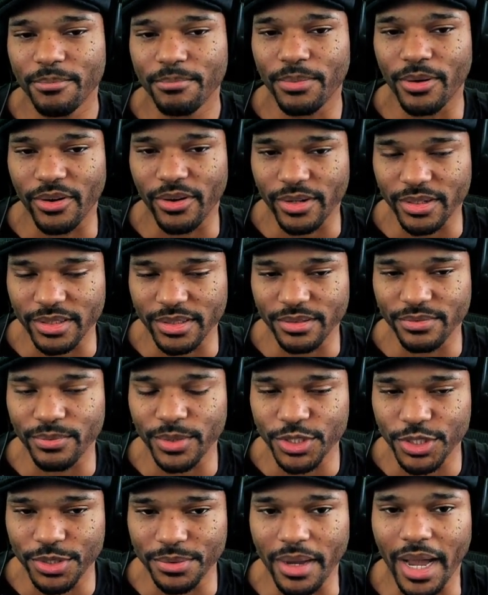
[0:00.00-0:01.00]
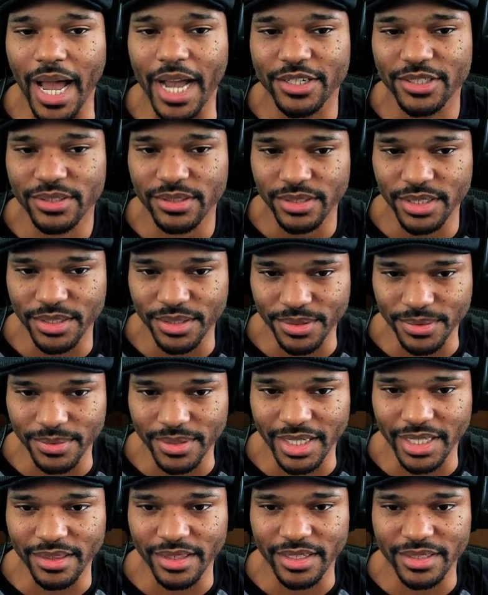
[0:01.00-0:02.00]
part of what you actually do
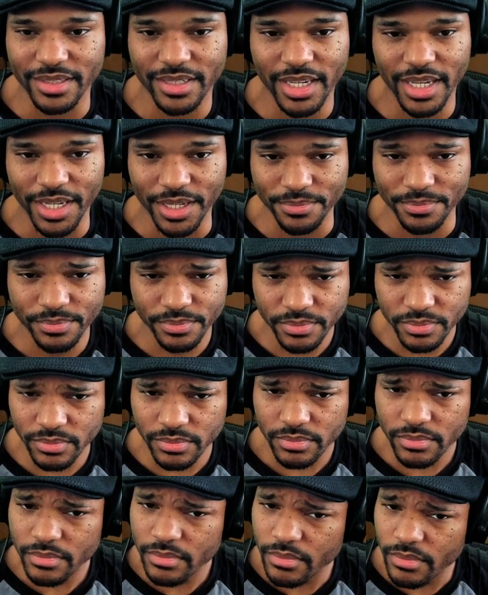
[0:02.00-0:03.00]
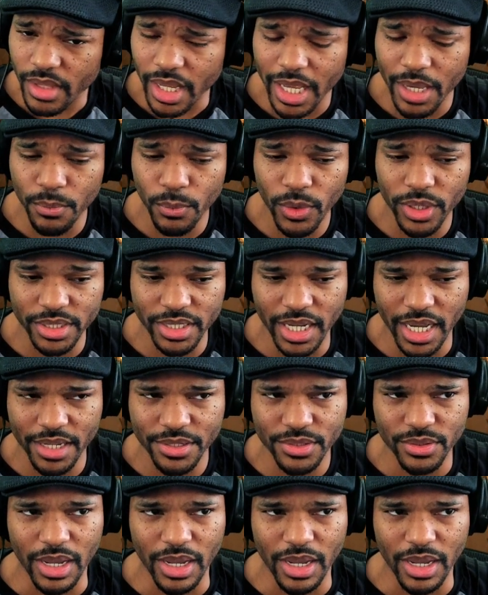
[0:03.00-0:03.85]
in this game and whatnot.